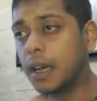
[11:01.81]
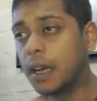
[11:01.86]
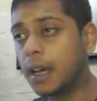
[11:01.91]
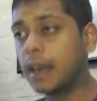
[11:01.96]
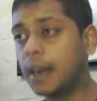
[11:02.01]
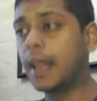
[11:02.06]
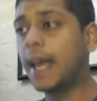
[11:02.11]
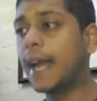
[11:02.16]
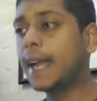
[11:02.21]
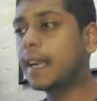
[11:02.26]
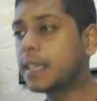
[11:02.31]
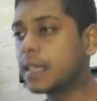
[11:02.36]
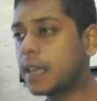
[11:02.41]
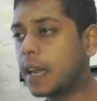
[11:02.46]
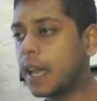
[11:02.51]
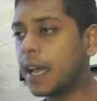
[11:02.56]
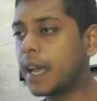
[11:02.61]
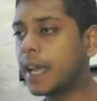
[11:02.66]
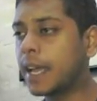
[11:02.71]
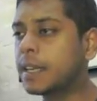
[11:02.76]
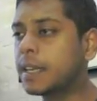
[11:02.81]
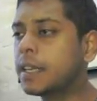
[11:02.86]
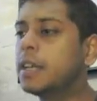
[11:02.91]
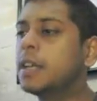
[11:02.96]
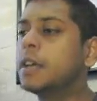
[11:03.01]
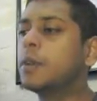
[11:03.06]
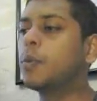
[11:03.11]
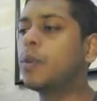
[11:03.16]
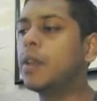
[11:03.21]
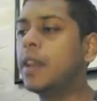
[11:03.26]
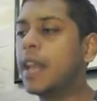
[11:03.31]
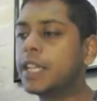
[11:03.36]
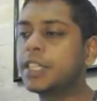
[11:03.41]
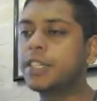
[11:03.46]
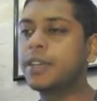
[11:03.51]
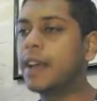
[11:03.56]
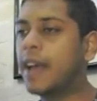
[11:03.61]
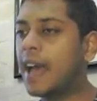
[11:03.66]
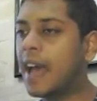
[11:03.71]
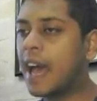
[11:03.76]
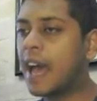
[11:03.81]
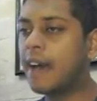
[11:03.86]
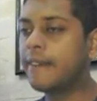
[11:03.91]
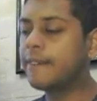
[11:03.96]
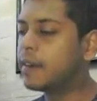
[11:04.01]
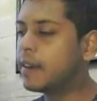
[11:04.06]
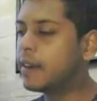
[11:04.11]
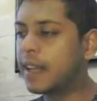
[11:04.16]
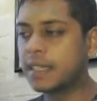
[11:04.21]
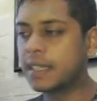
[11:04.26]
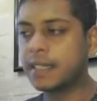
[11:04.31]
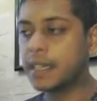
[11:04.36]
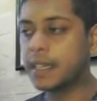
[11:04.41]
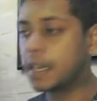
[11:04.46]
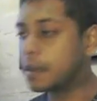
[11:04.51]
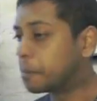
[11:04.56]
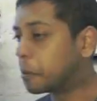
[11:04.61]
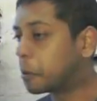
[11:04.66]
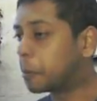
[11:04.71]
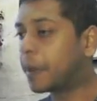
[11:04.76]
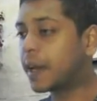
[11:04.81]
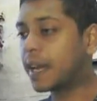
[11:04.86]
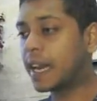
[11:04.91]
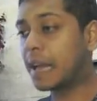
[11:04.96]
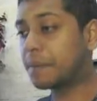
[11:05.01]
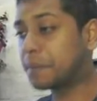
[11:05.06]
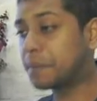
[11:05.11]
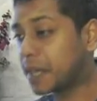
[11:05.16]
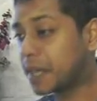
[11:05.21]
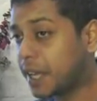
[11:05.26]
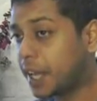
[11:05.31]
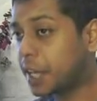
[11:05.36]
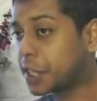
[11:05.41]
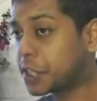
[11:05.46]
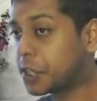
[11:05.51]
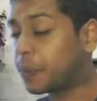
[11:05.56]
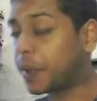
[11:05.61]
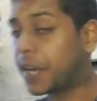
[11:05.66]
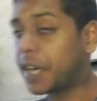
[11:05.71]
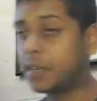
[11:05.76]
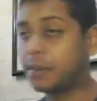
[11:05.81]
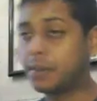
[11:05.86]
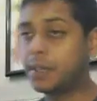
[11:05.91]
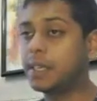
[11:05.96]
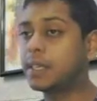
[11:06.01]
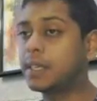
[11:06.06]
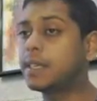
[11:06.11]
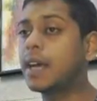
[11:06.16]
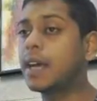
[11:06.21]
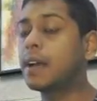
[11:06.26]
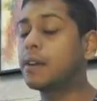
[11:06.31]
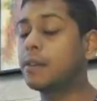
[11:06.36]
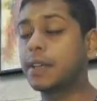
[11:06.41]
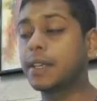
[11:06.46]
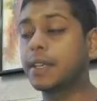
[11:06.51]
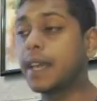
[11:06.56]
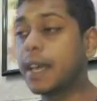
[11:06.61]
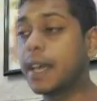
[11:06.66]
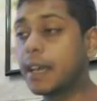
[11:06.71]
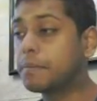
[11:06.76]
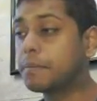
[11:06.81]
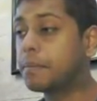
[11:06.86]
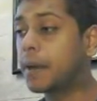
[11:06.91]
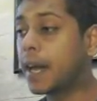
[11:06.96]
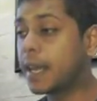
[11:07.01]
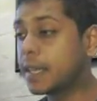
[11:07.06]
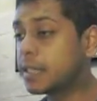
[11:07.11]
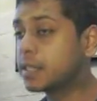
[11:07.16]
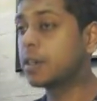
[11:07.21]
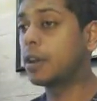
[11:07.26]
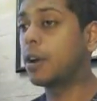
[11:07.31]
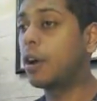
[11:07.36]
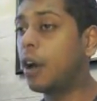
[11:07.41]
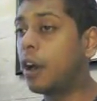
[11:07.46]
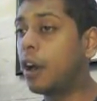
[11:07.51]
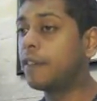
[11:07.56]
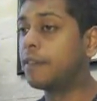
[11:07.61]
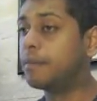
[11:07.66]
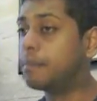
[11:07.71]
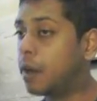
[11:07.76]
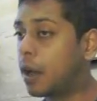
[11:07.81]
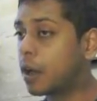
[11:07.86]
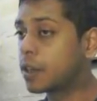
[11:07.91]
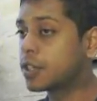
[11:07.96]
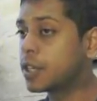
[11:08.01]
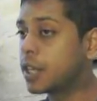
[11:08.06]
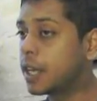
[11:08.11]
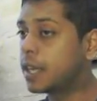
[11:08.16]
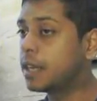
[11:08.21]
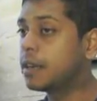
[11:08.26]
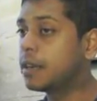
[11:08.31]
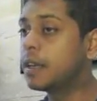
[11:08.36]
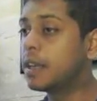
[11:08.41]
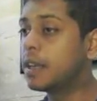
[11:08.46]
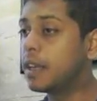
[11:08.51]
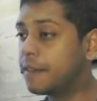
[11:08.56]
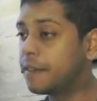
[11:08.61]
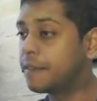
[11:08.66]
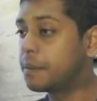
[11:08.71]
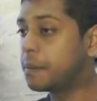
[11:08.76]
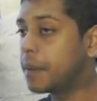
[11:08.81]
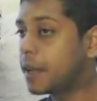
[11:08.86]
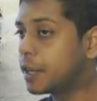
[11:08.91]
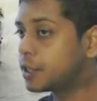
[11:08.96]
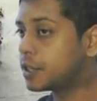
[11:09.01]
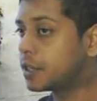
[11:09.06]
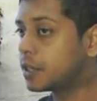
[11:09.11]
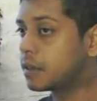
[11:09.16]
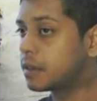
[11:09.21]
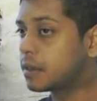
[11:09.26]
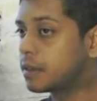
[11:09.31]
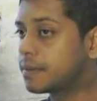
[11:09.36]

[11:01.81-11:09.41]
A light client will let you have, let's say, a mobile application where you don't need to download gigabytes of blockchain information.